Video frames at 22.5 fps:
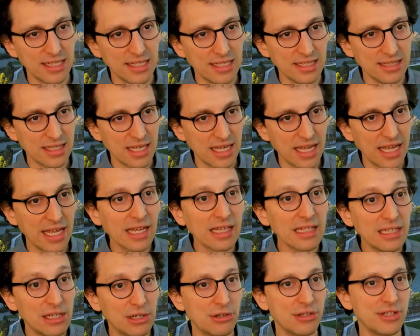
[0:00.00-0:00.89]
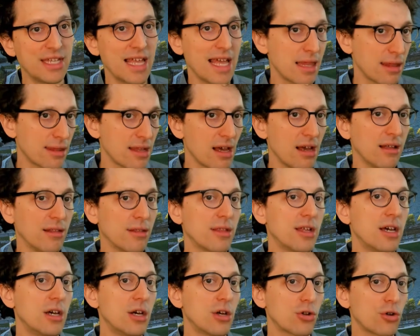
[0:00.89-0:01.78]
the earlier deciles,
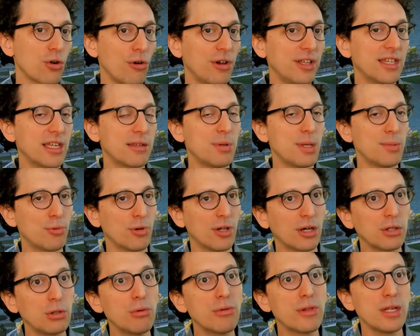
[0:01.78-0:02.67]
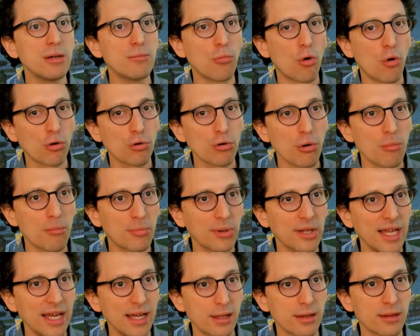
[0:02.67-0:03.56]
showing that people are using more
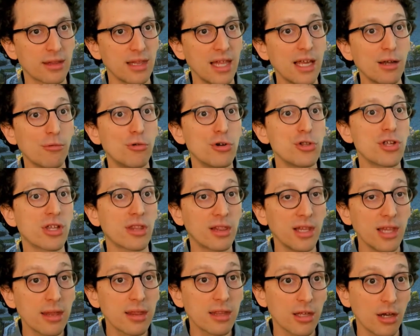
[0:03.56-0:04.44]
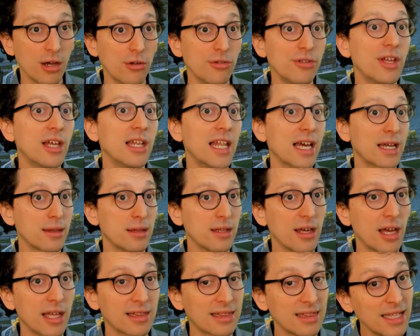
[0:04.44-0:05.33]
complex language, at least
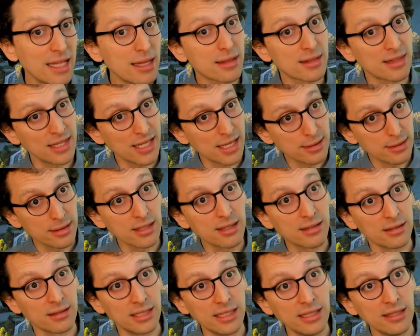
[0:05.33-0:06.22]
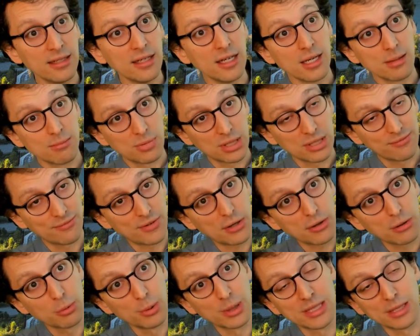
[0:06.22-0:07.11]
lexically. But
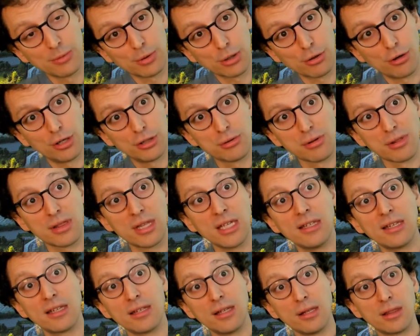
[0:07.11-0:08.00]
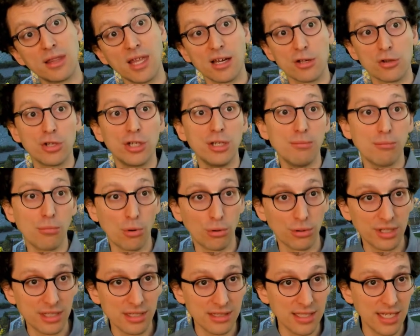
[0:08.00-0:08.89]
very quickly we're going to see that it's actually more
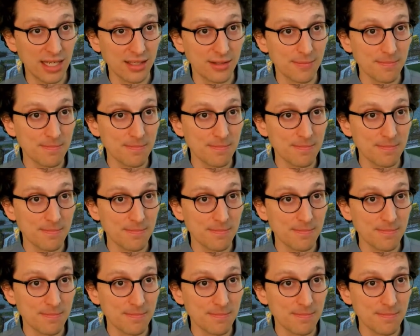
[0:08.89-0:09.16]
than that.